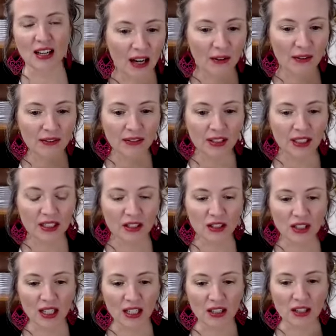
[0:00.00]
How have things
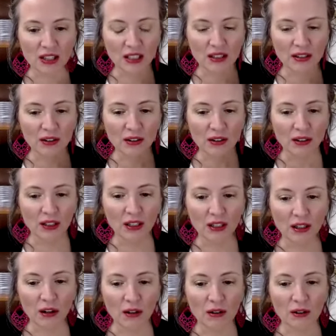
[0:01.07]
changed in your
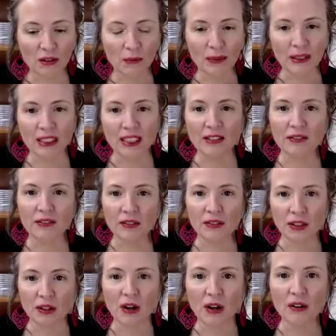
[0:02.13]
own belief of
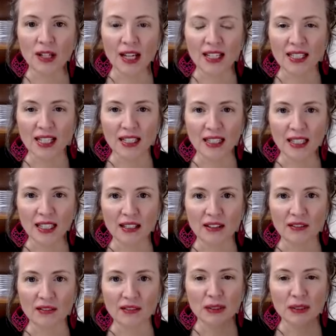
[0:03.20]
your own identity,